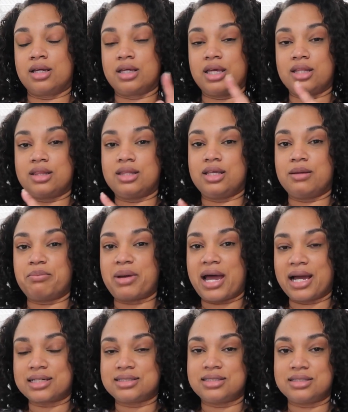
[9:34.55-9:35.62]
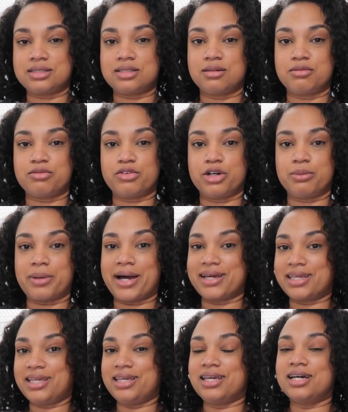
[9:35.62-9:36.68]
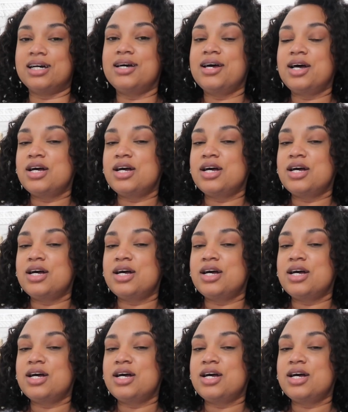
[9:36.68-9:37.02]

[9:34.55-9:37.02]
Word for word: get the PAX system from Ikea.